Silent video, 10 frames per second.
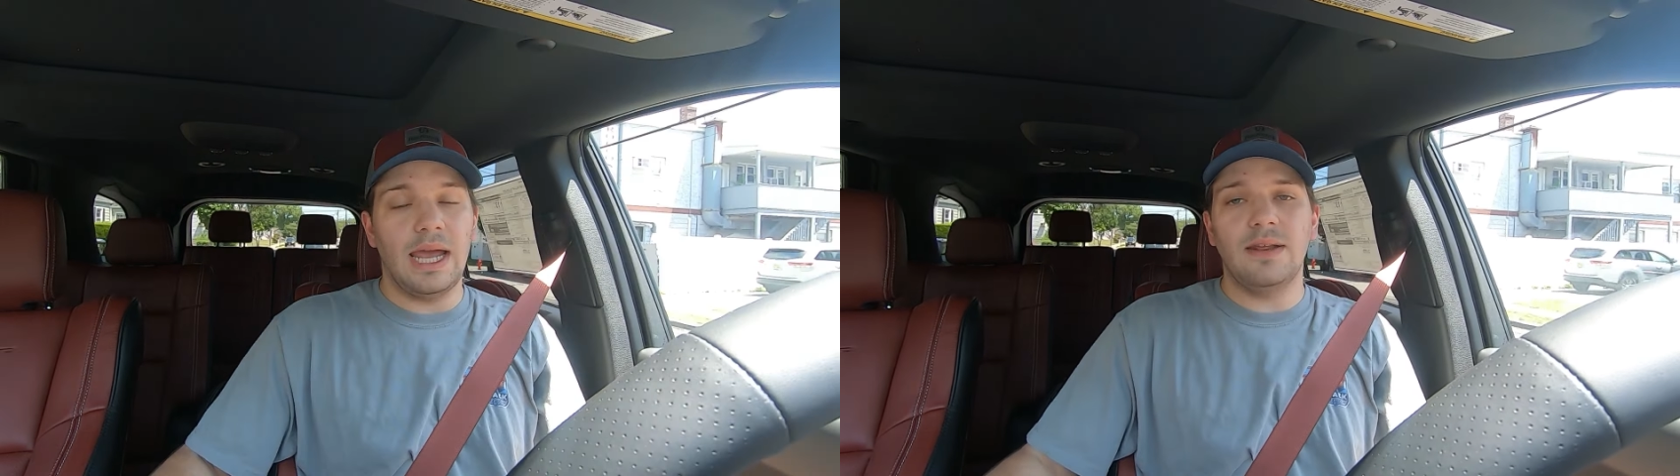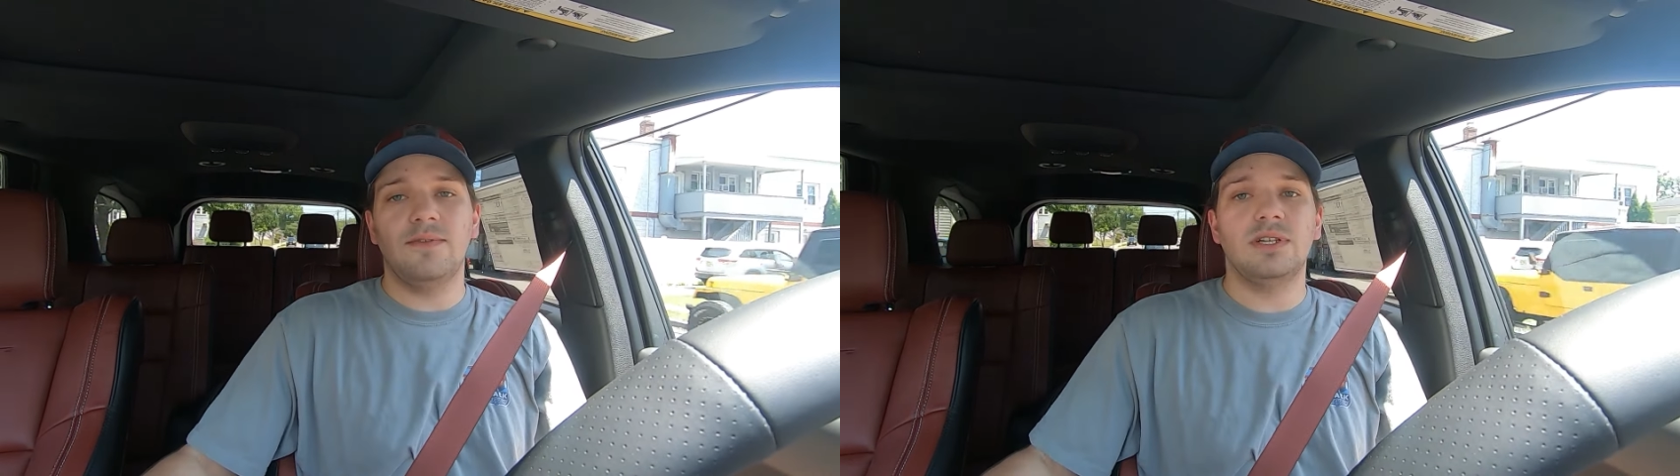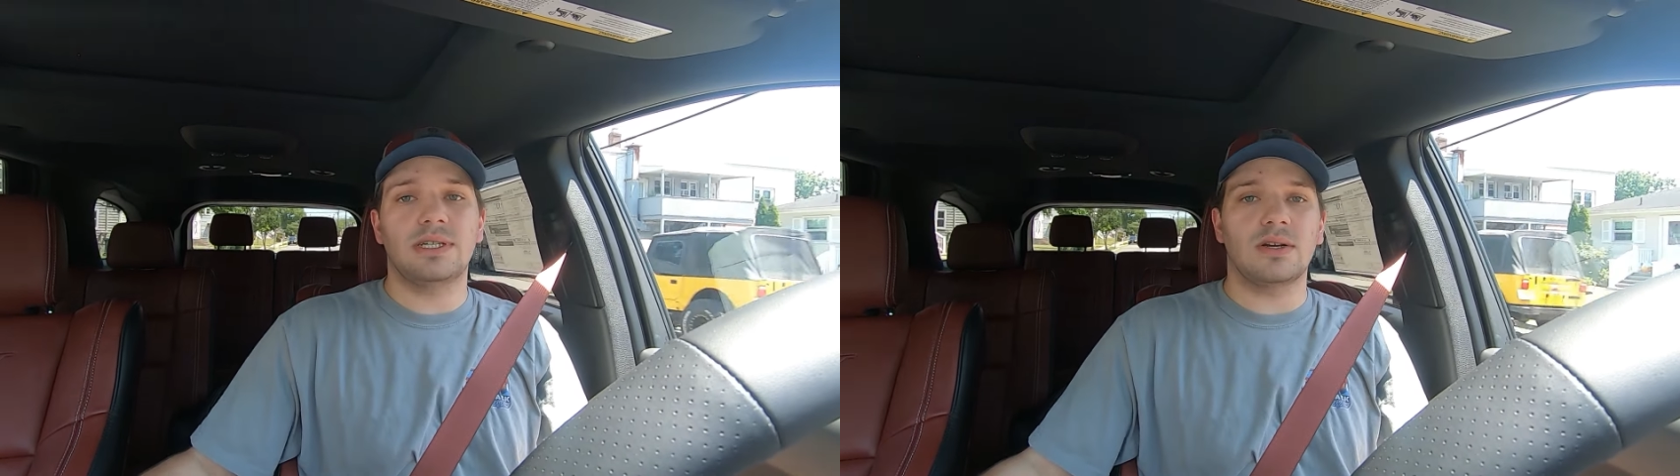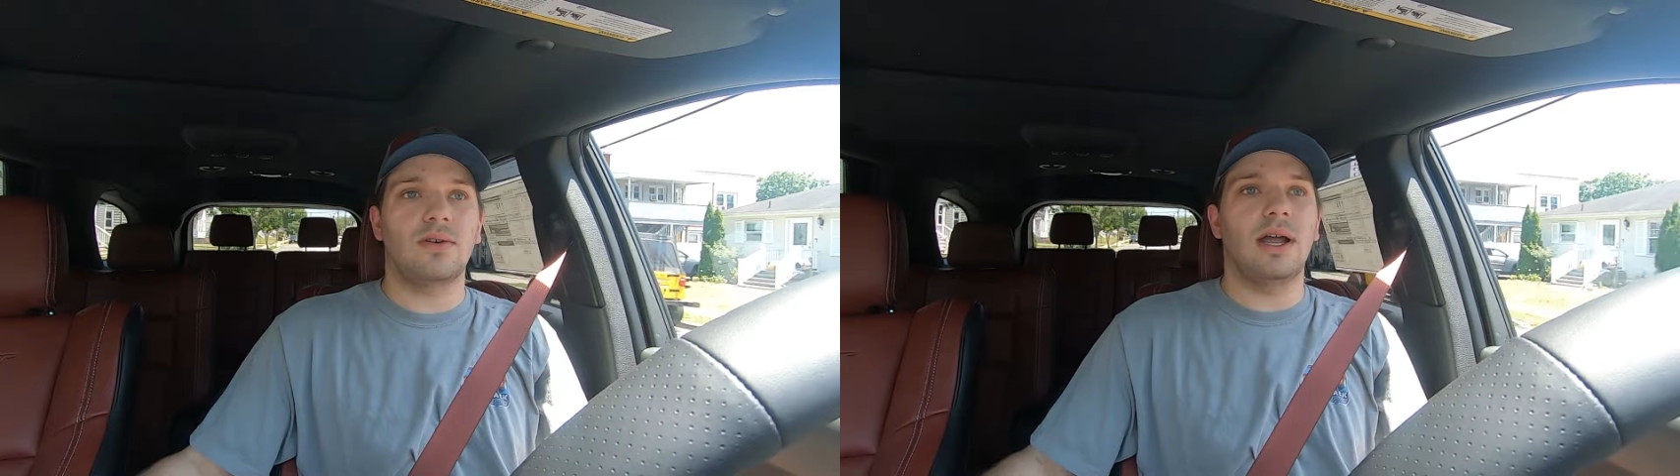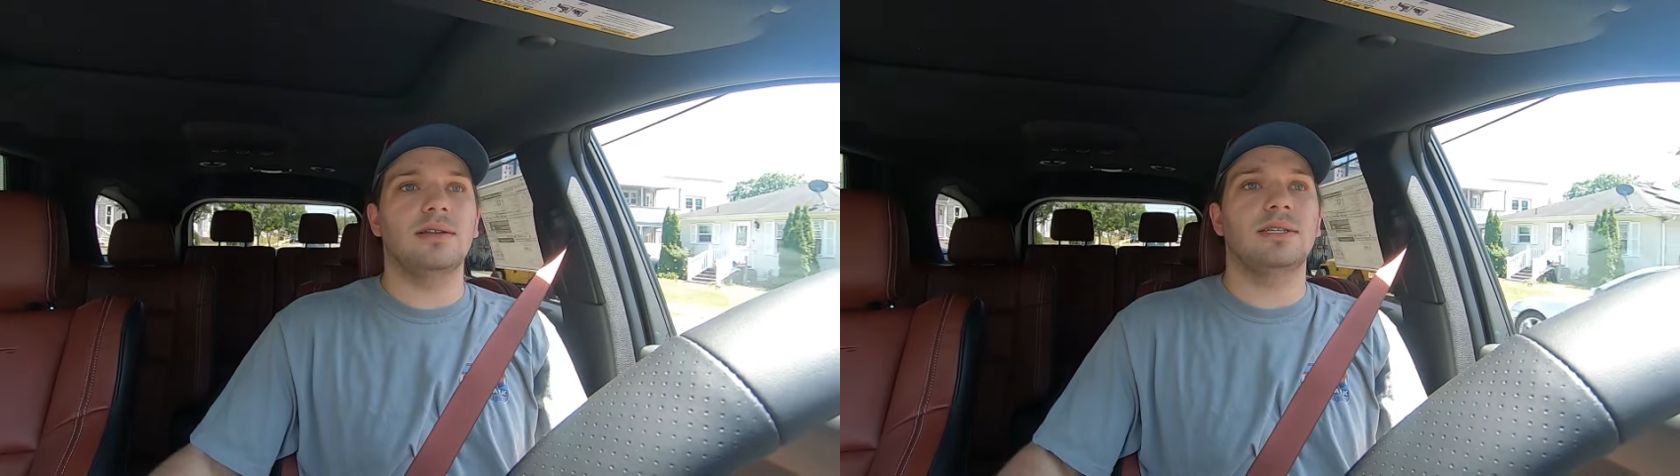And if you stuck
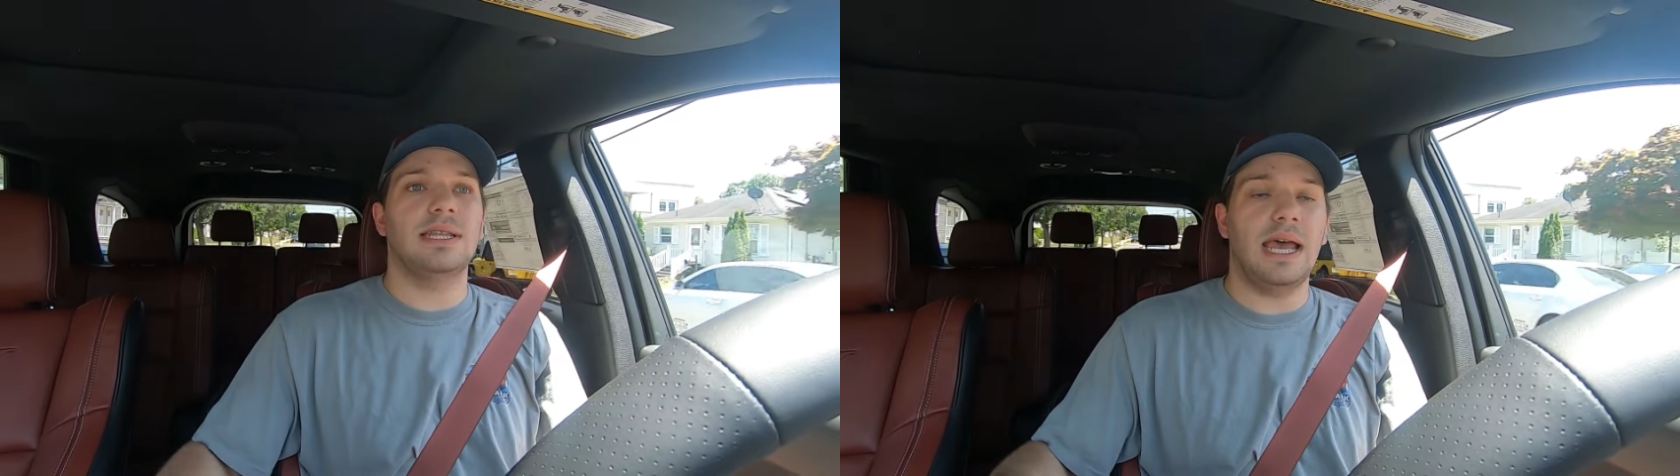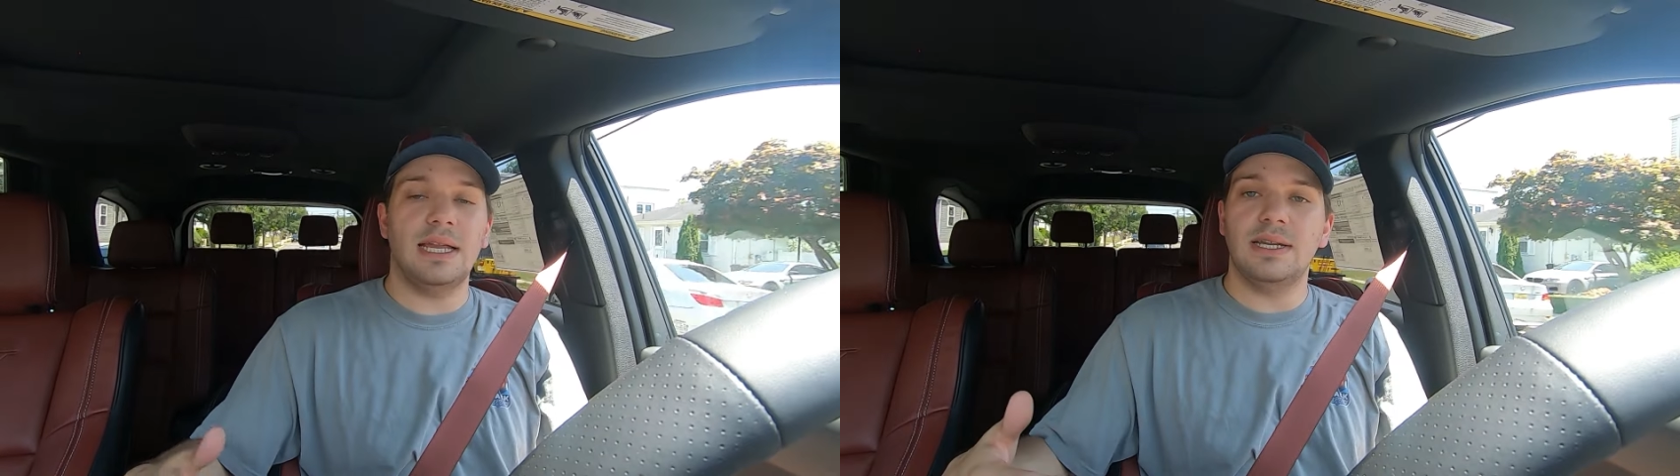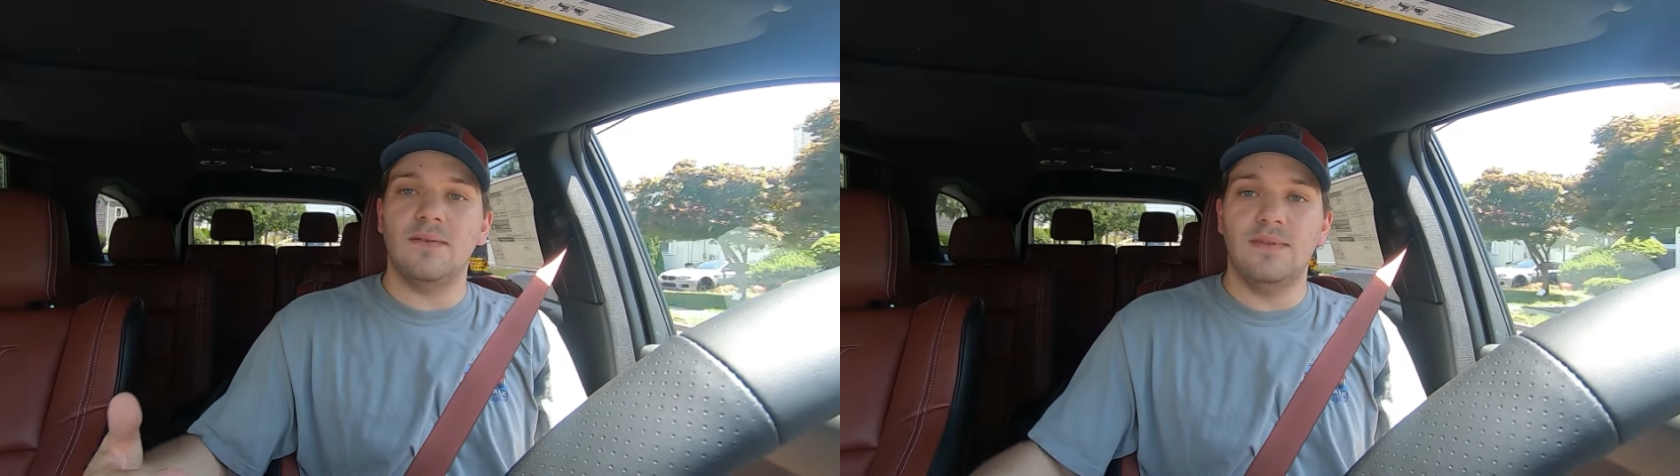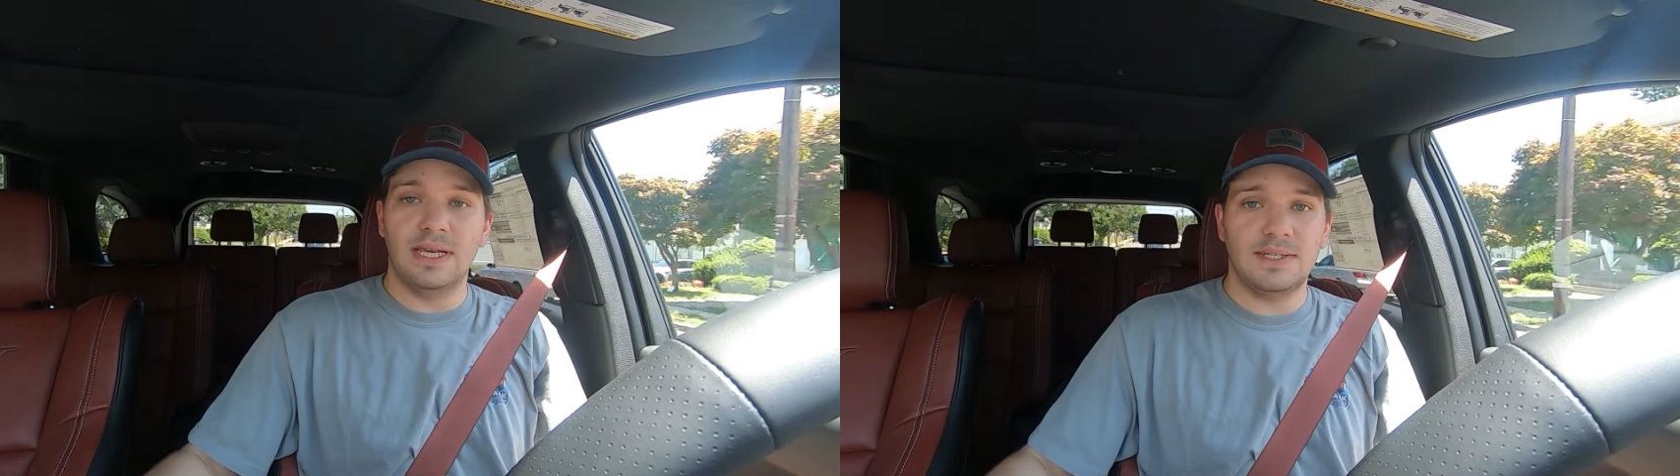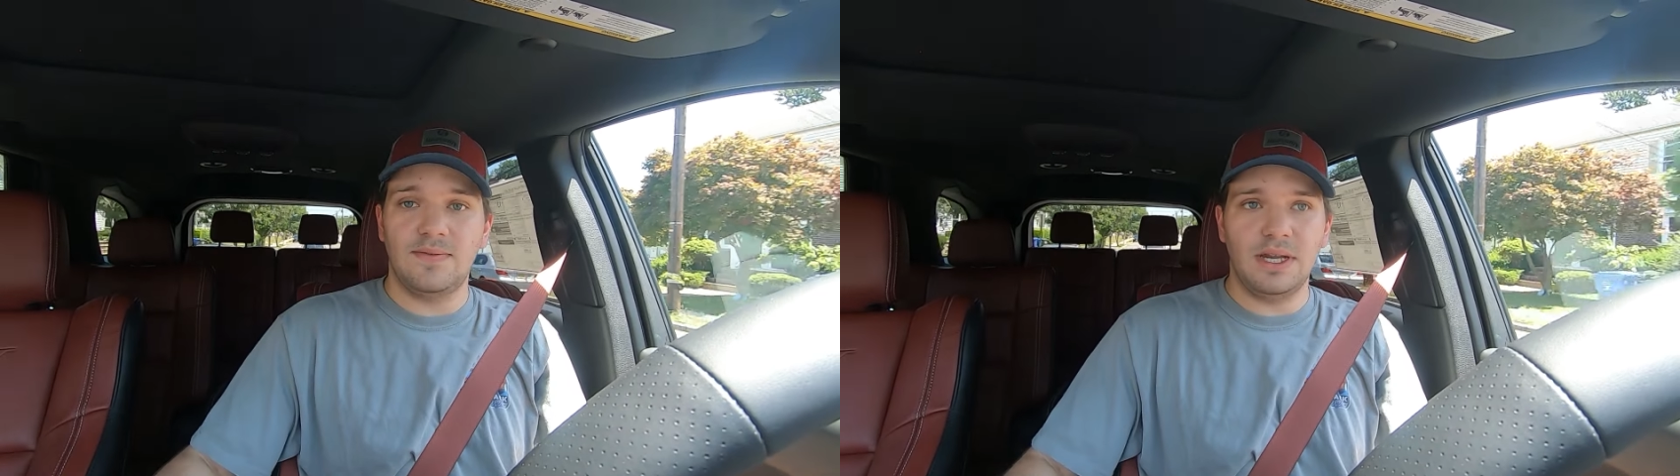around to the end of
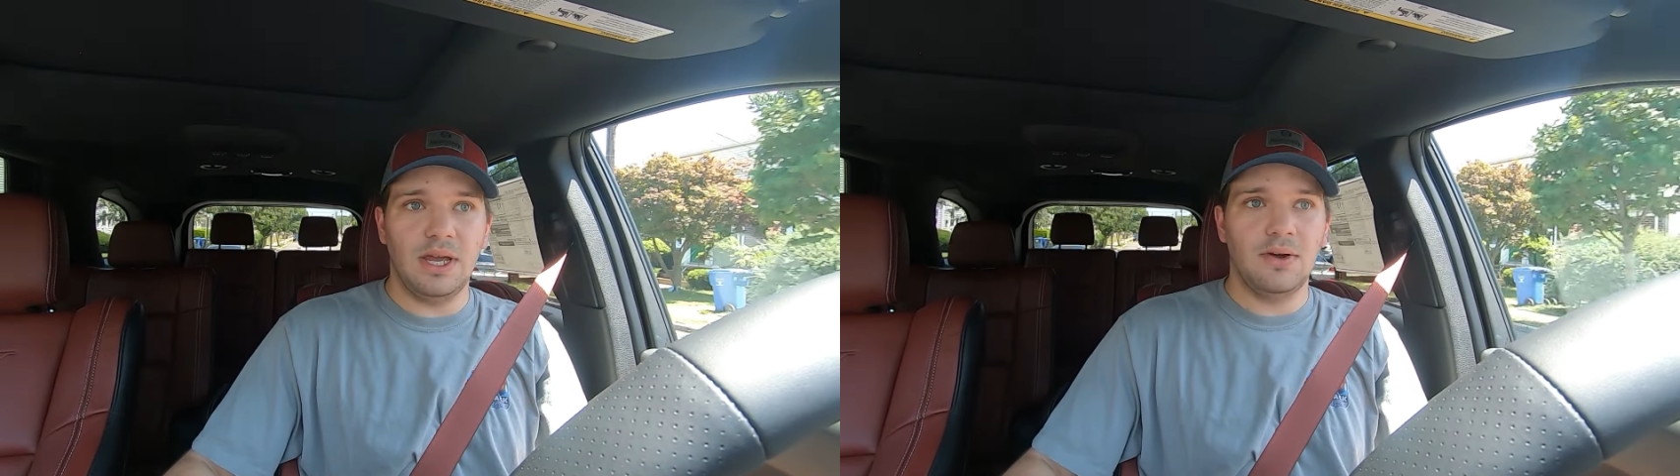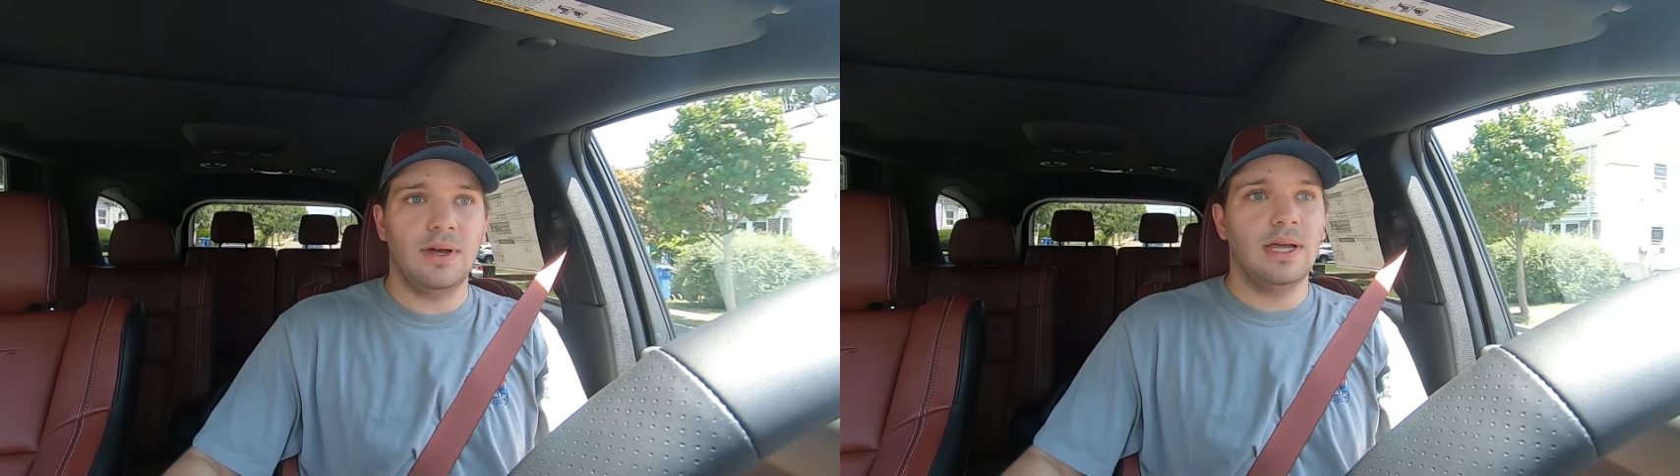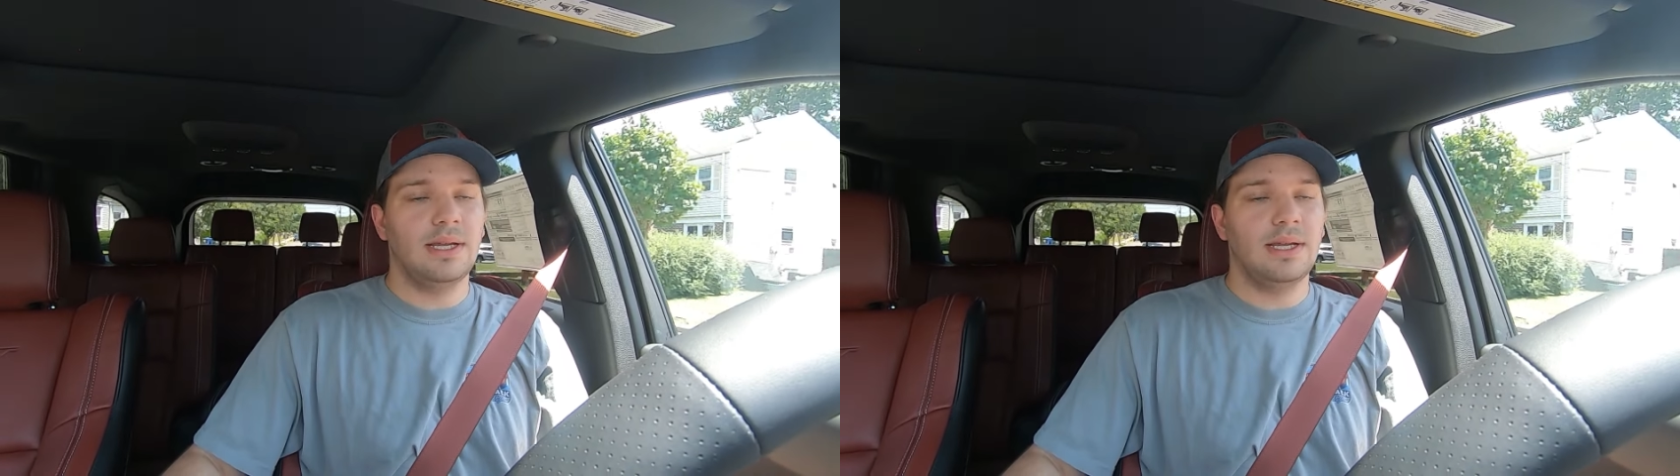this video,